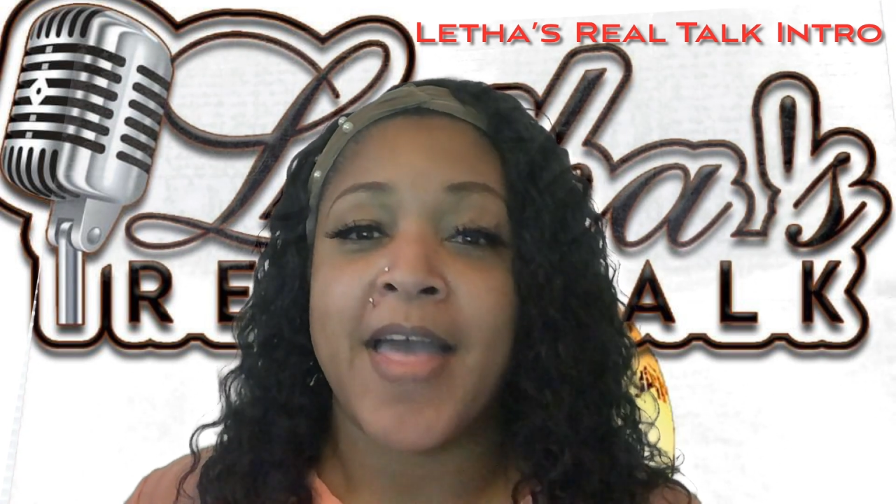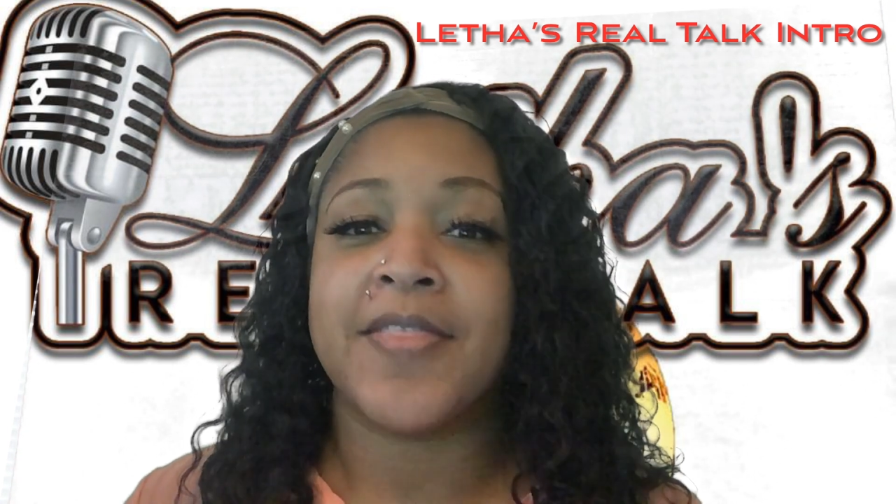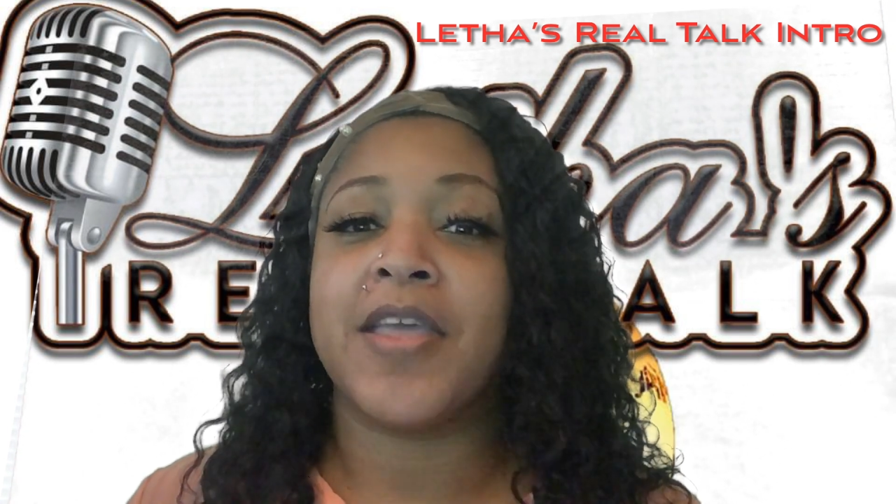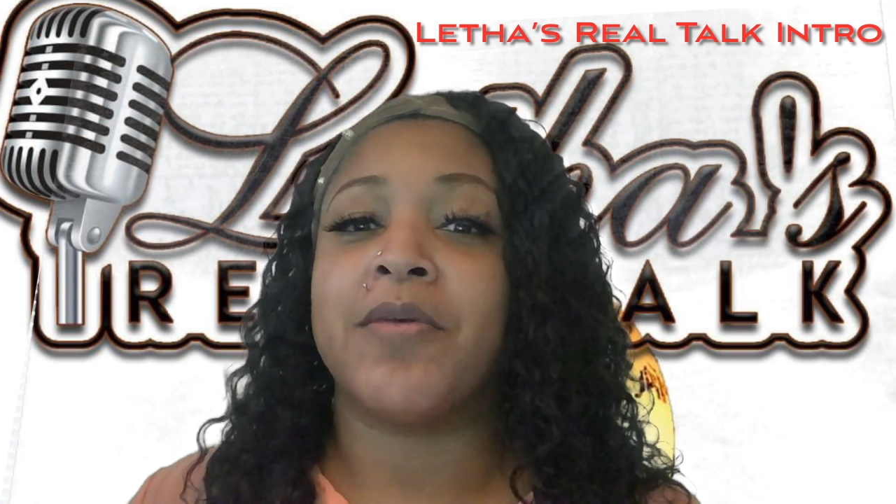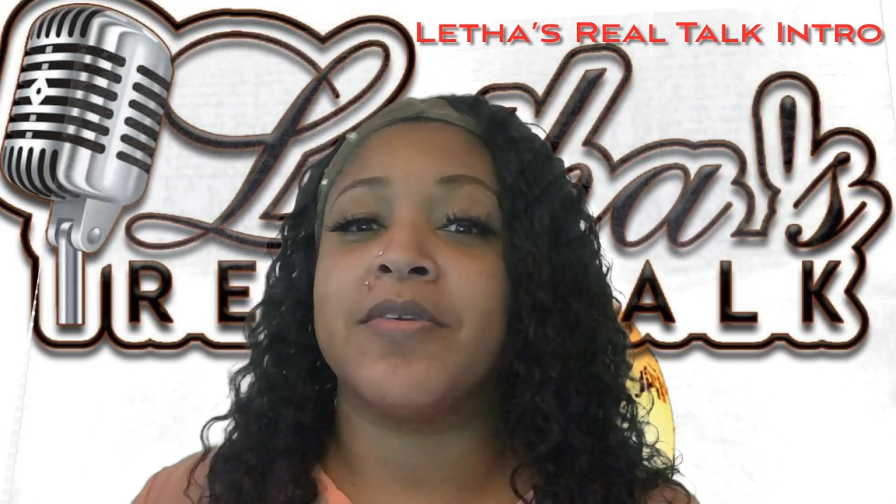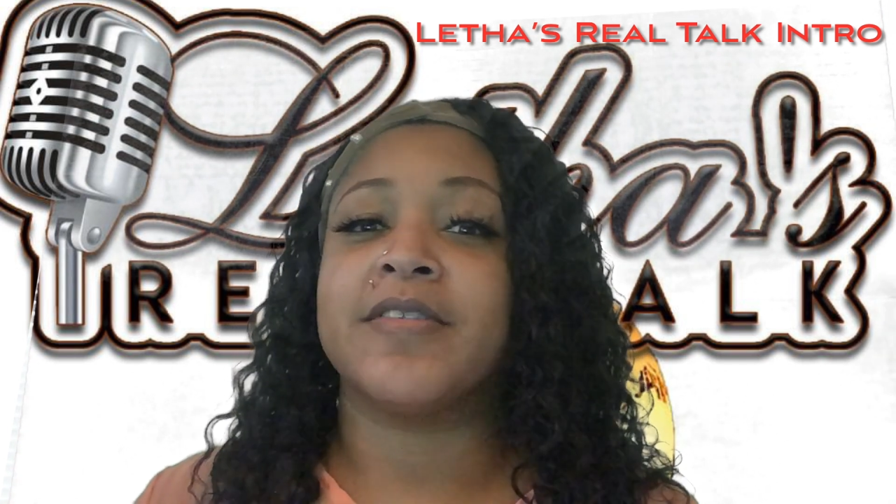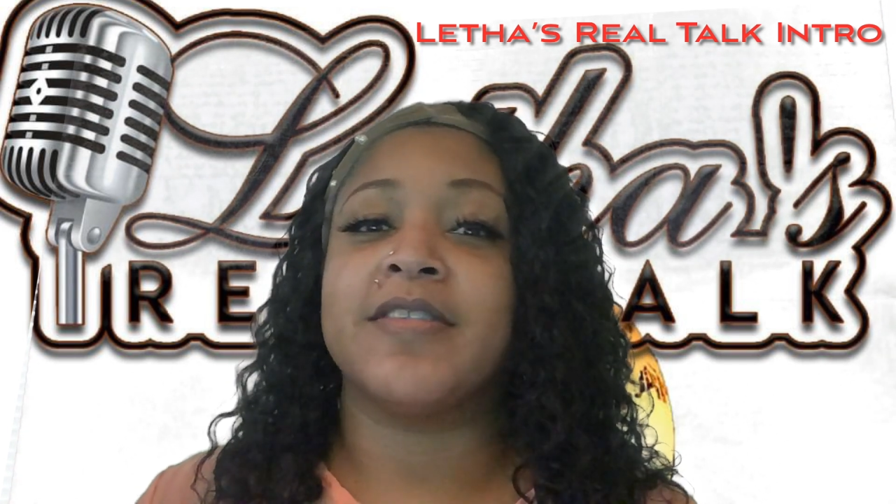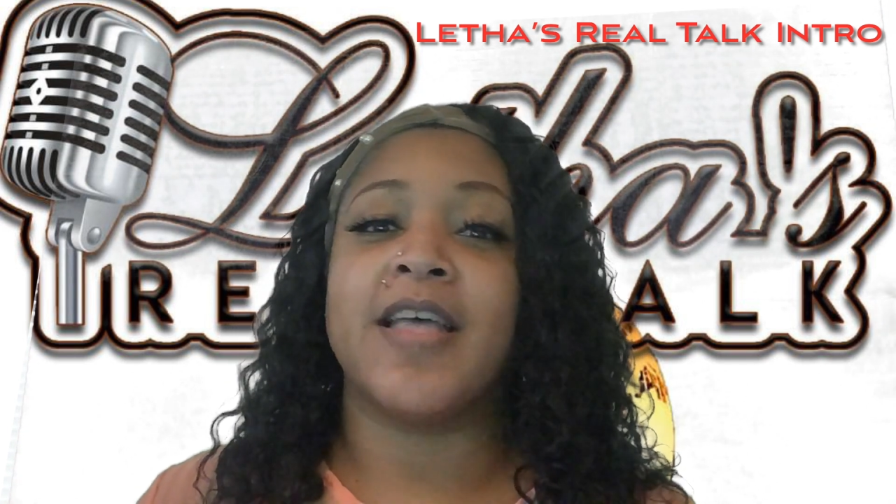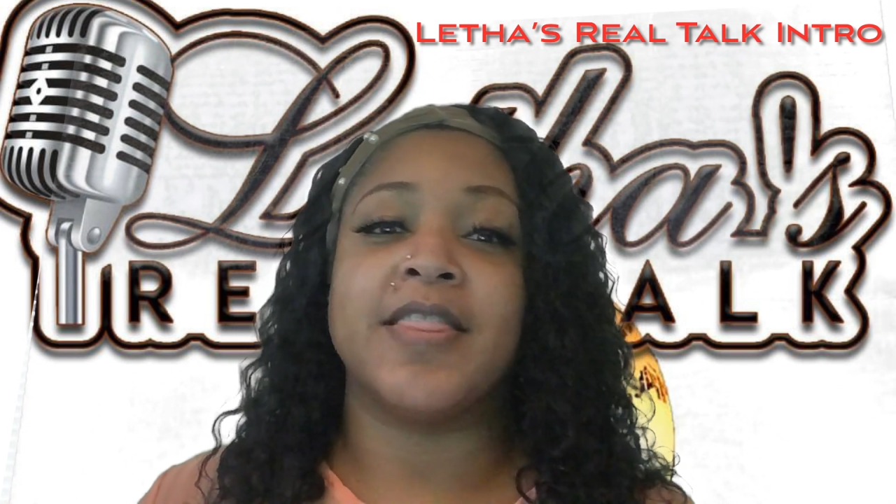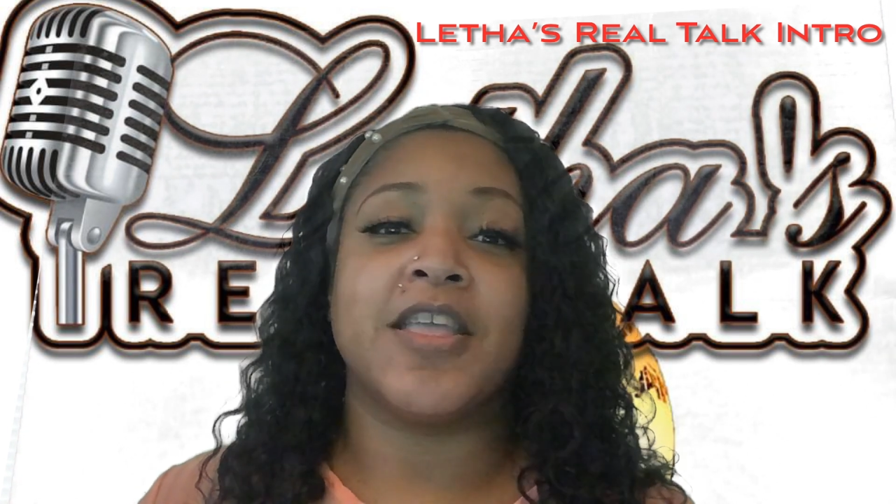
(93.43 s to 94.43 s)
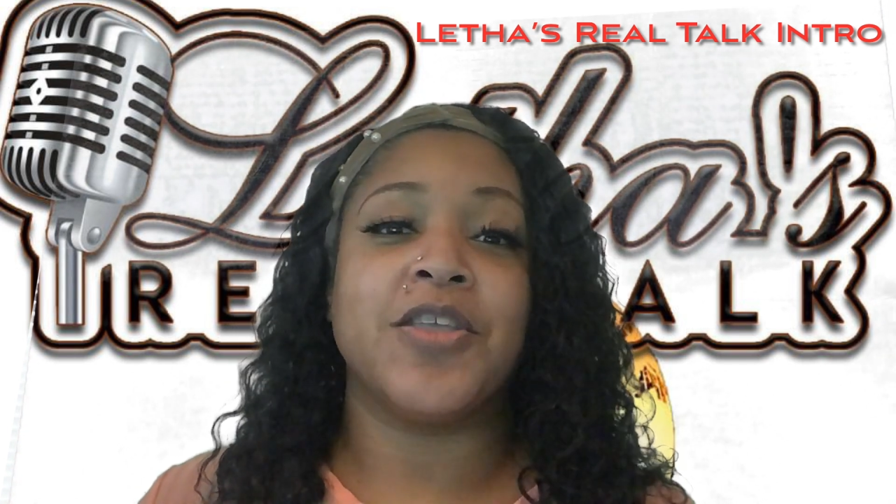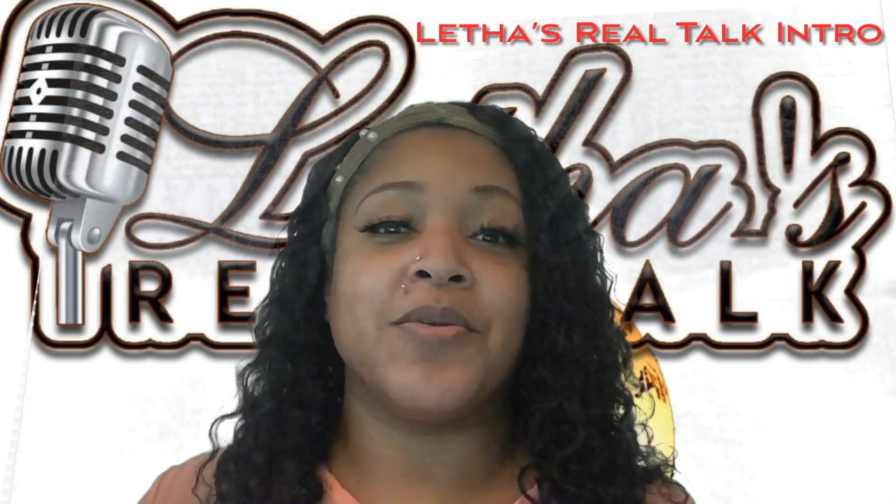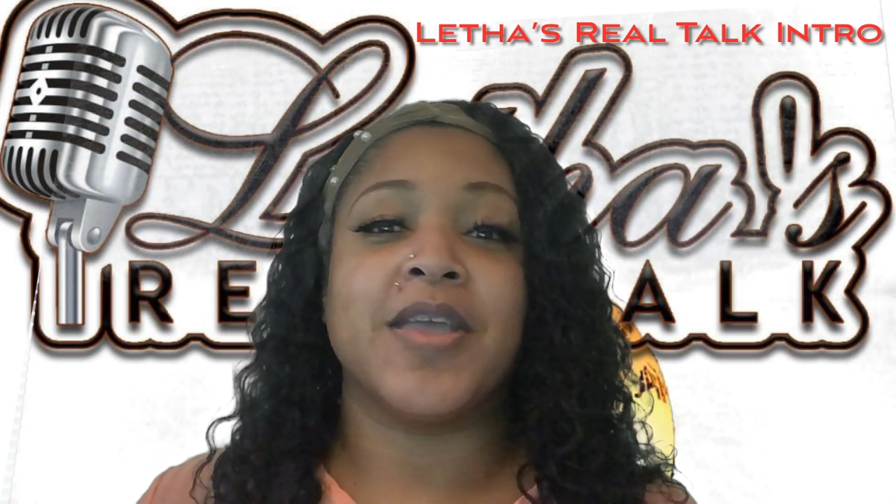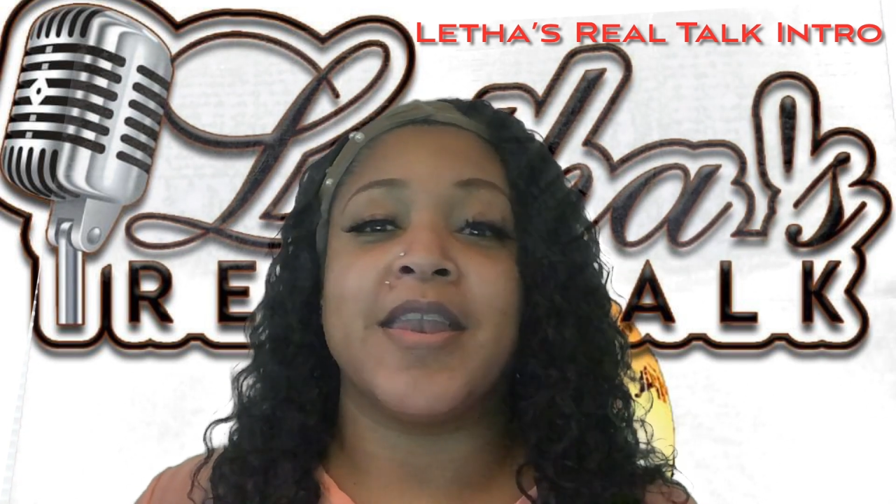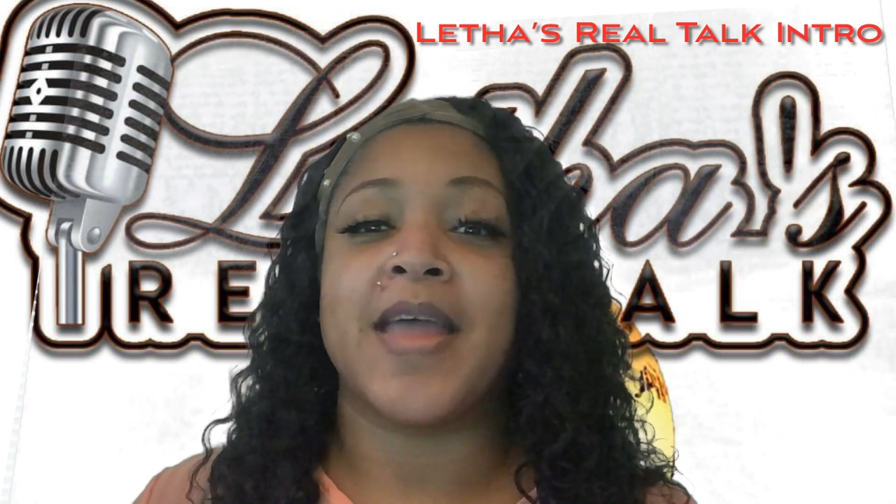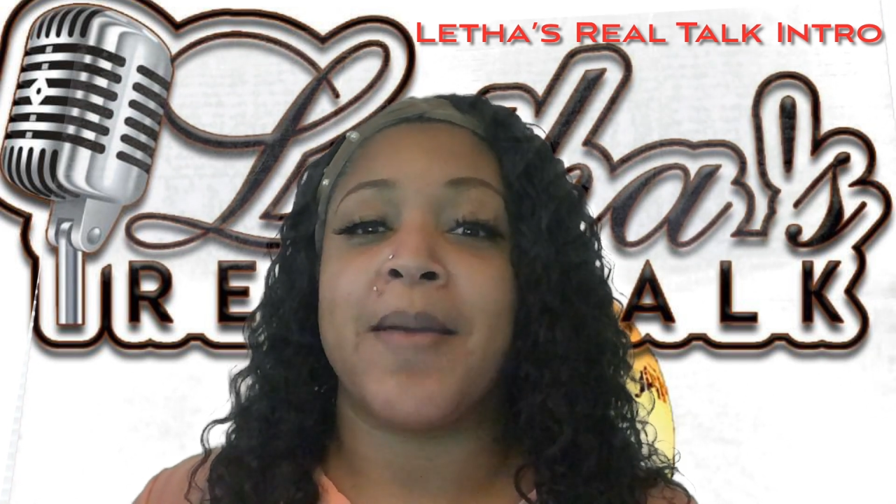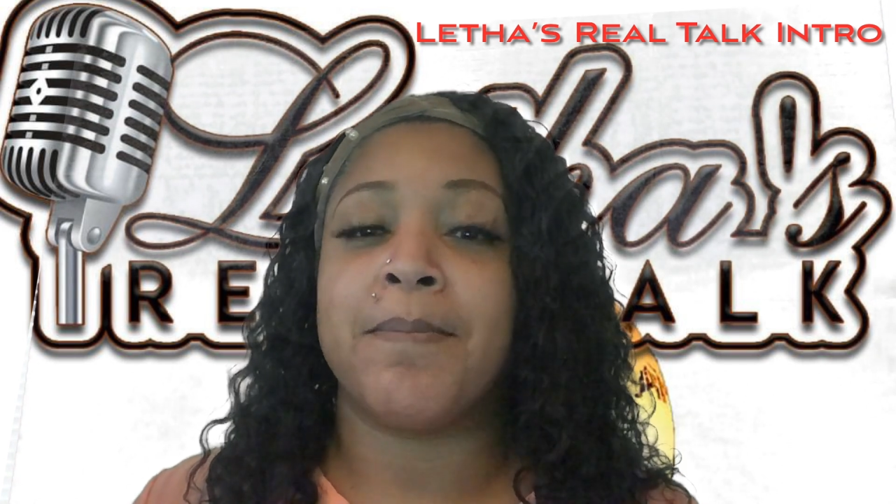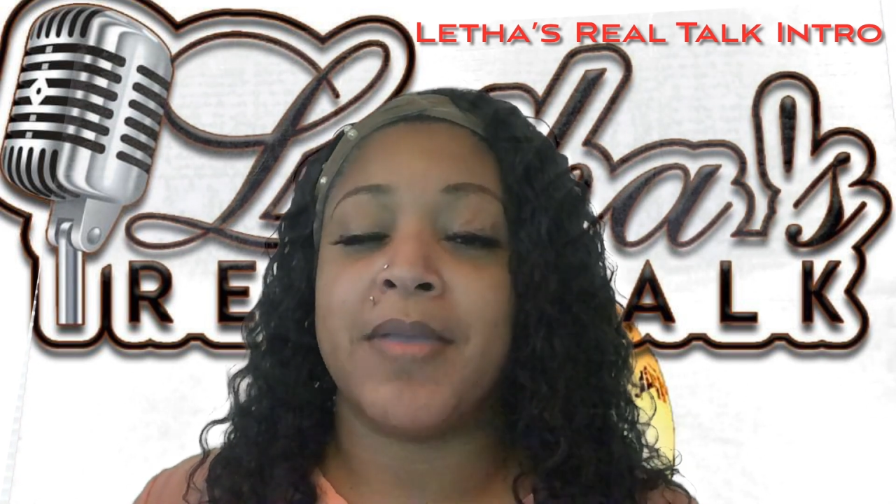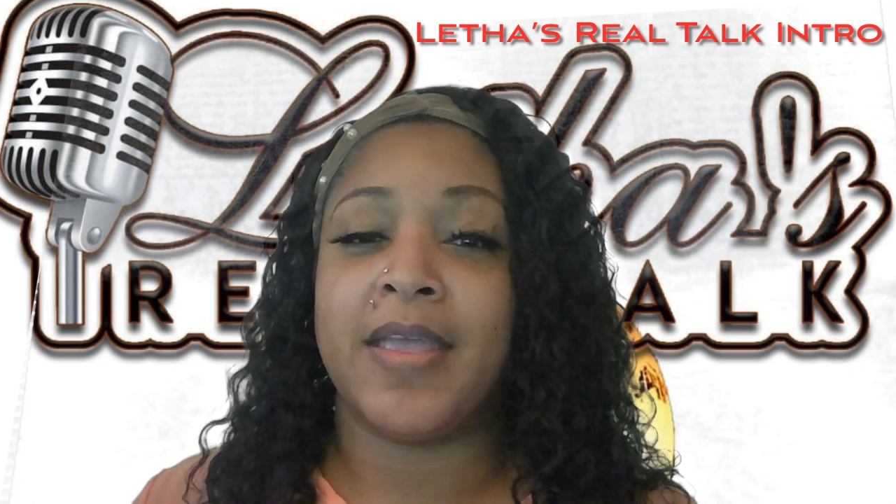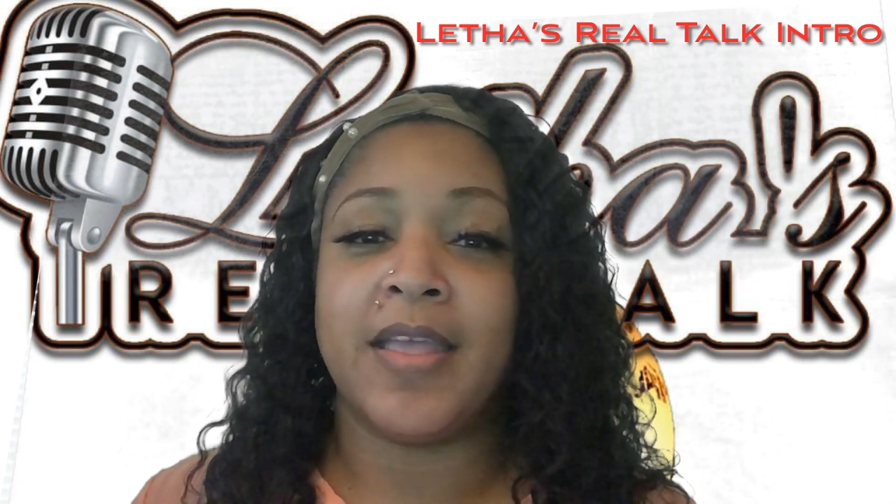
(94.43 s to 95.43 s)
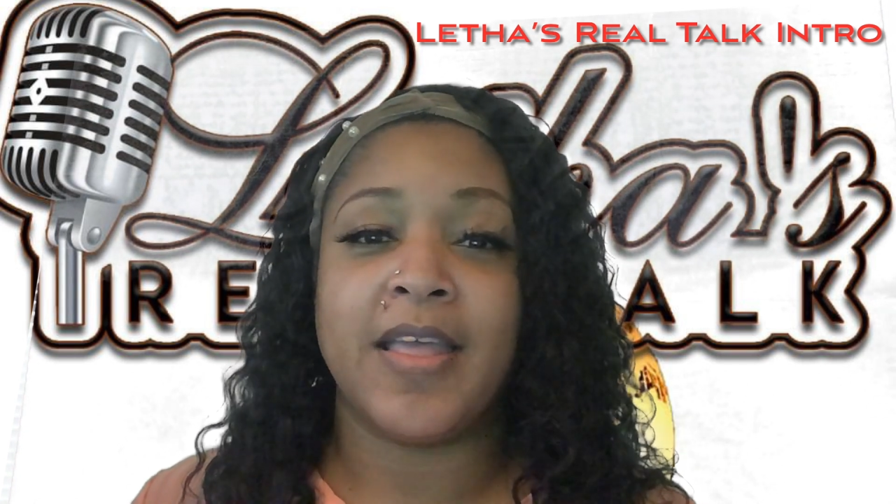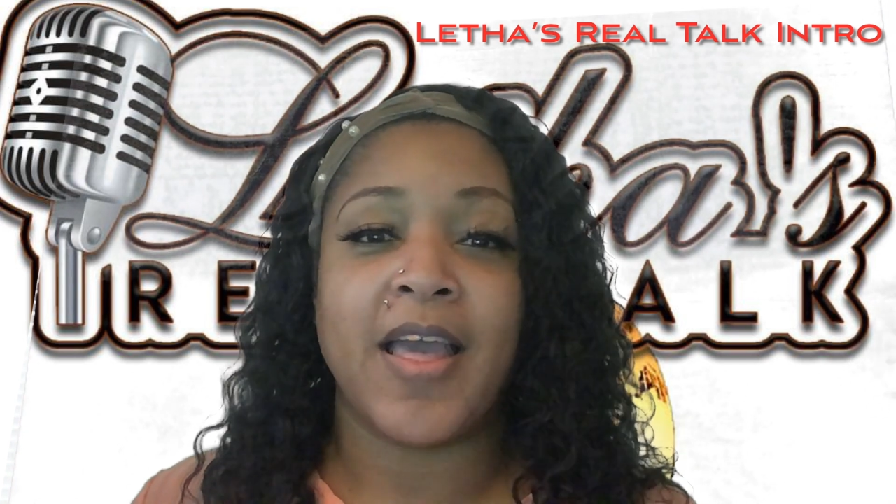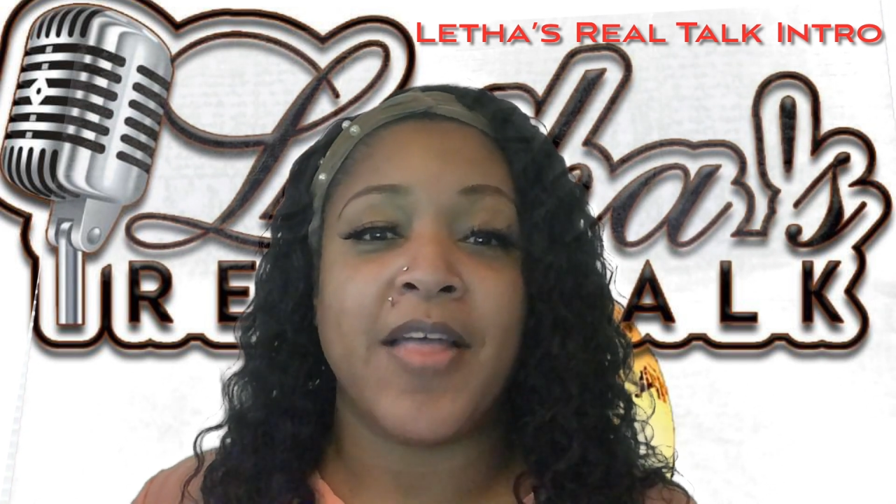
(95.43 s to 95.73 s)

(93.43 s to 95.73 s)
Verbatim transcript: there is nothing you cannot be,